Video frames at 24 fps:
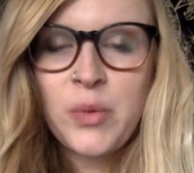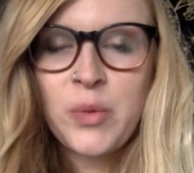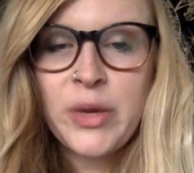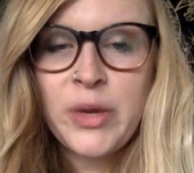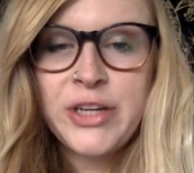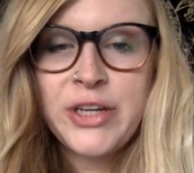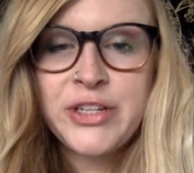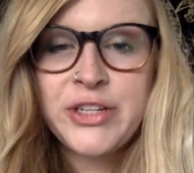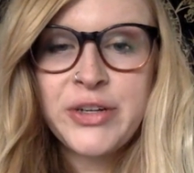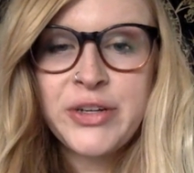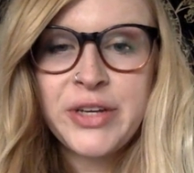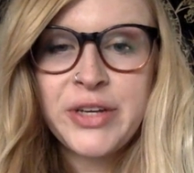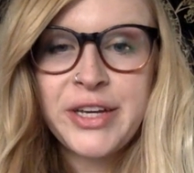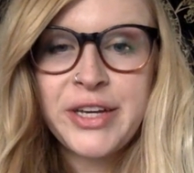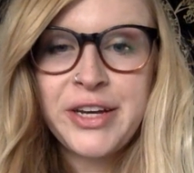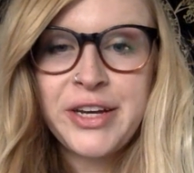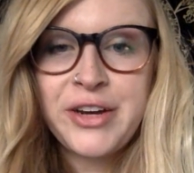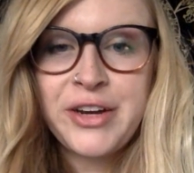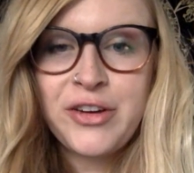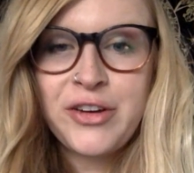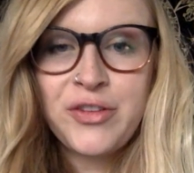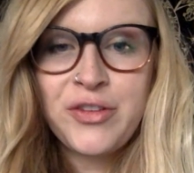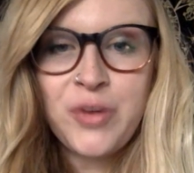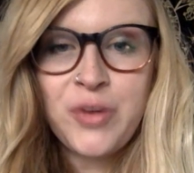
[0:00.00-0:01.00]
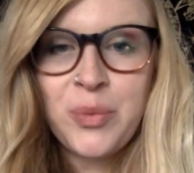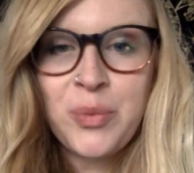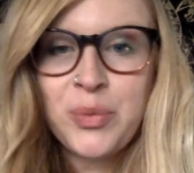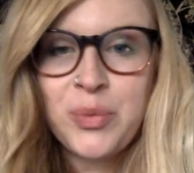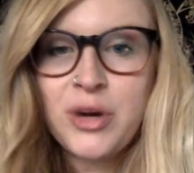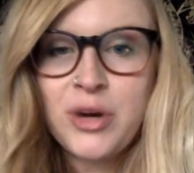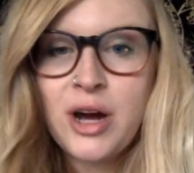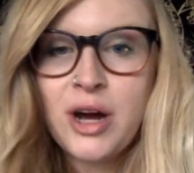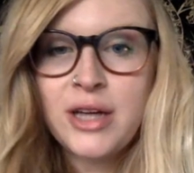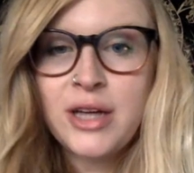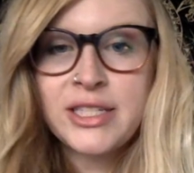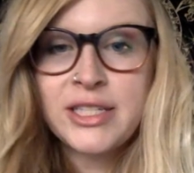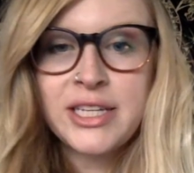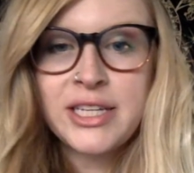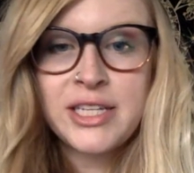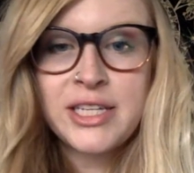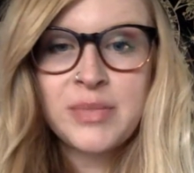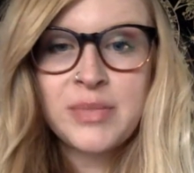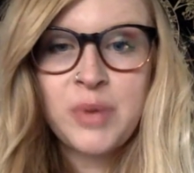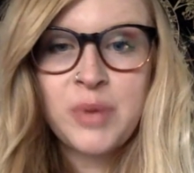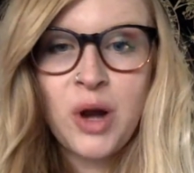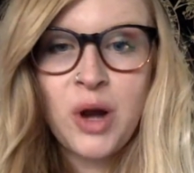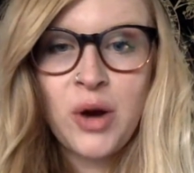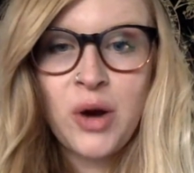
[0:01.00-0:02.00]
Rachel here from Process
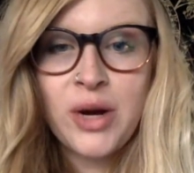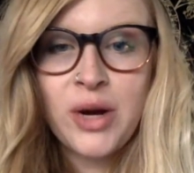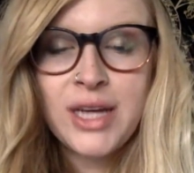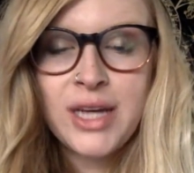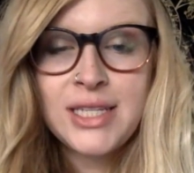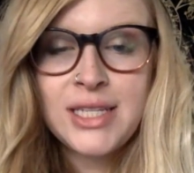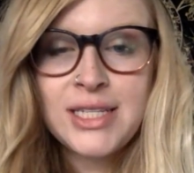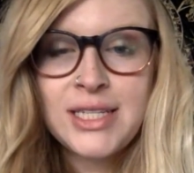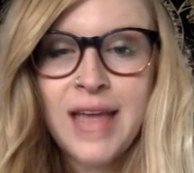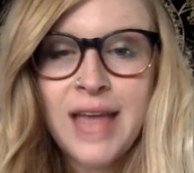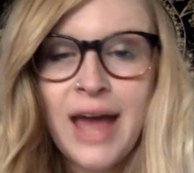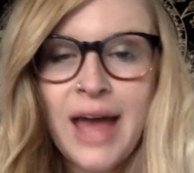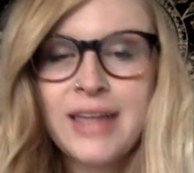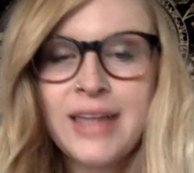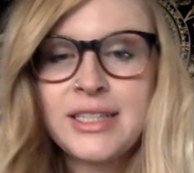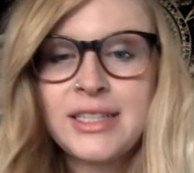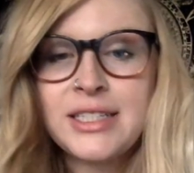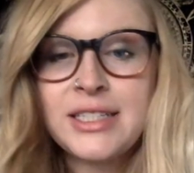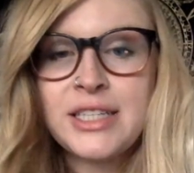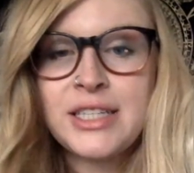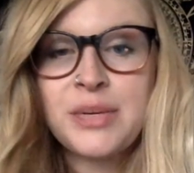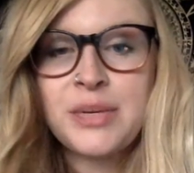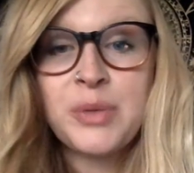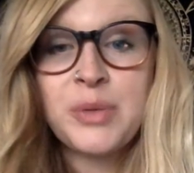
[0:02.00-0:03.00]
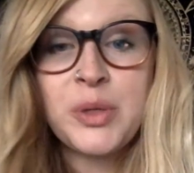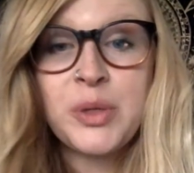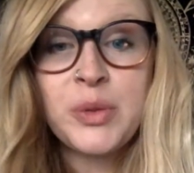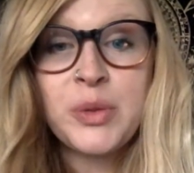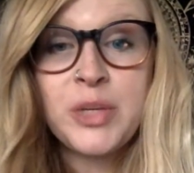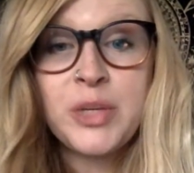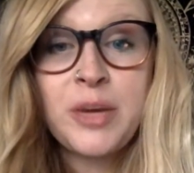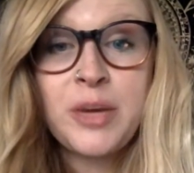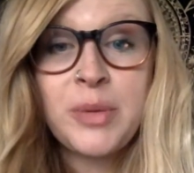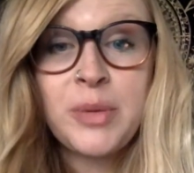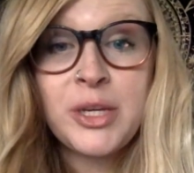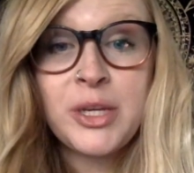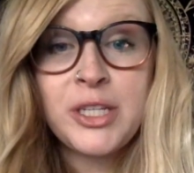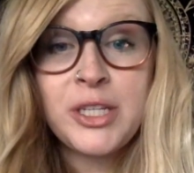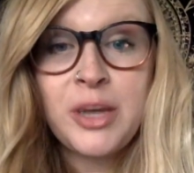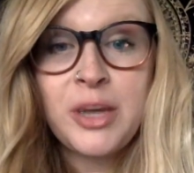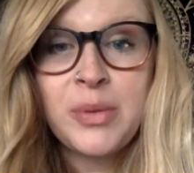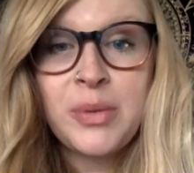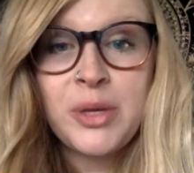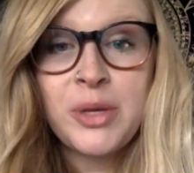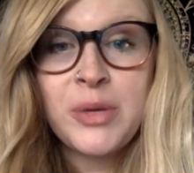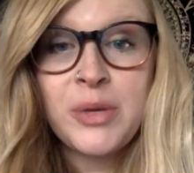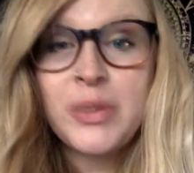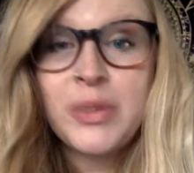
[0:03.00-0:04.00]
Progress at
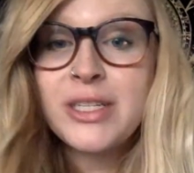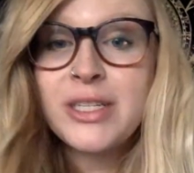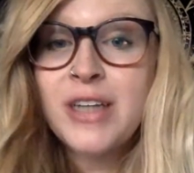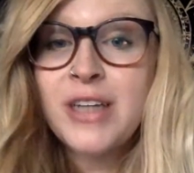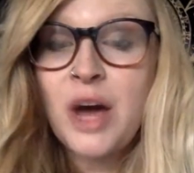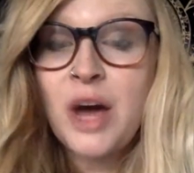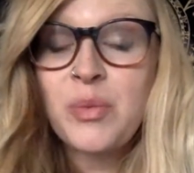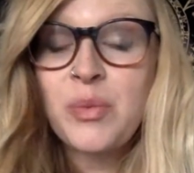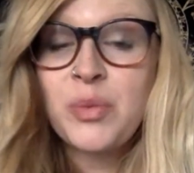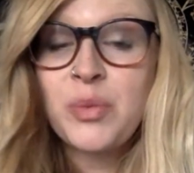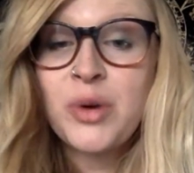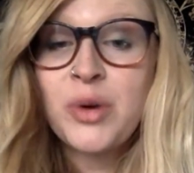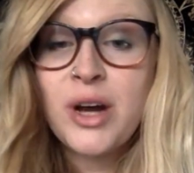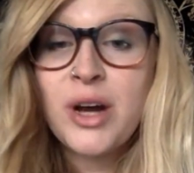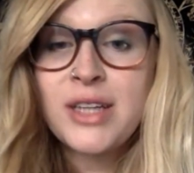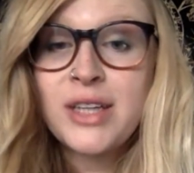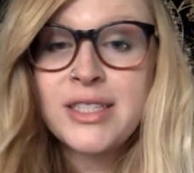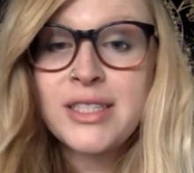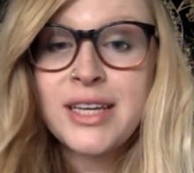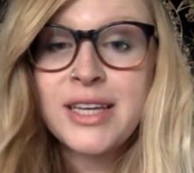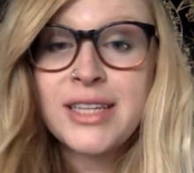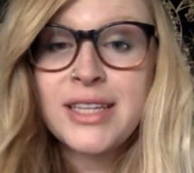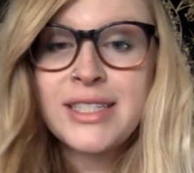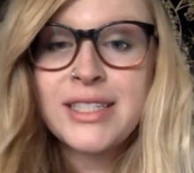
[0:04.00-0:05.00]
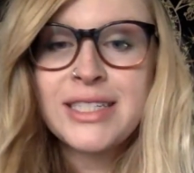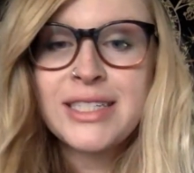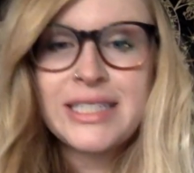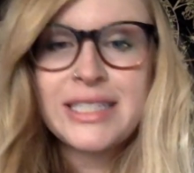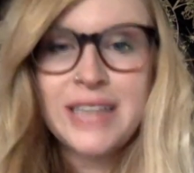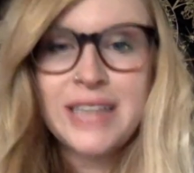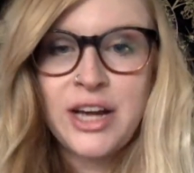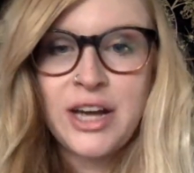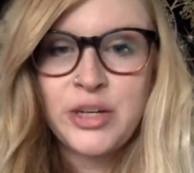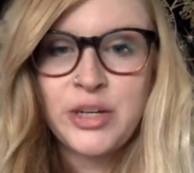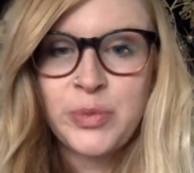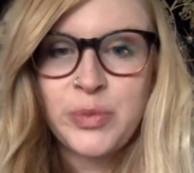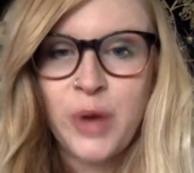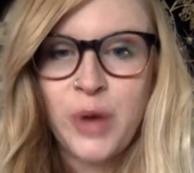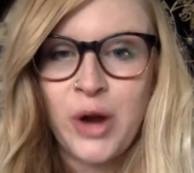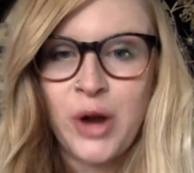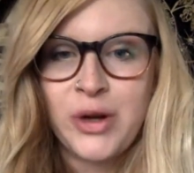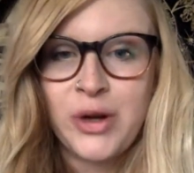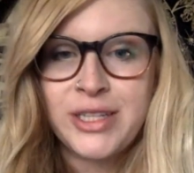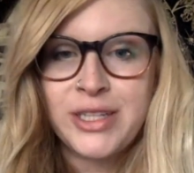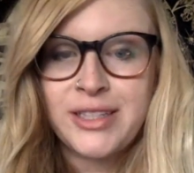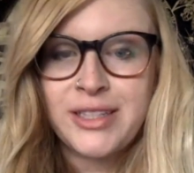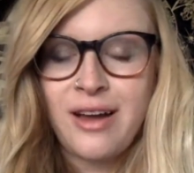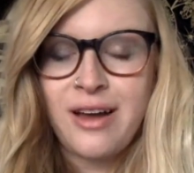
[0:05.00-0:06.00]

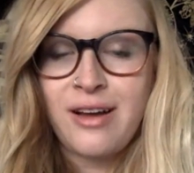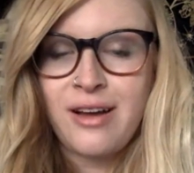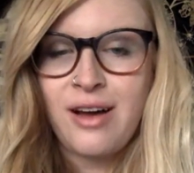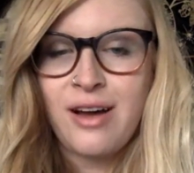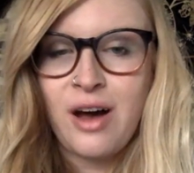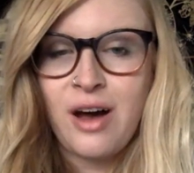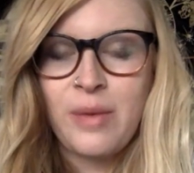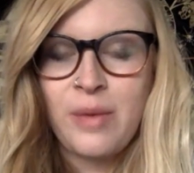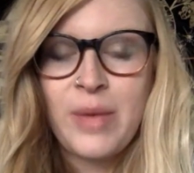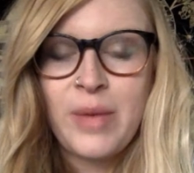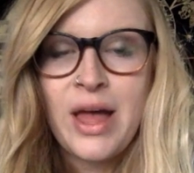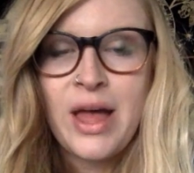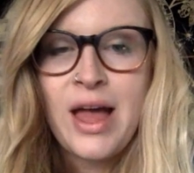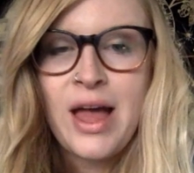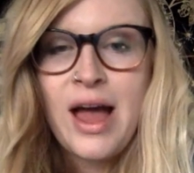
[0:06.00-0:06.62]
www.process-progress.com.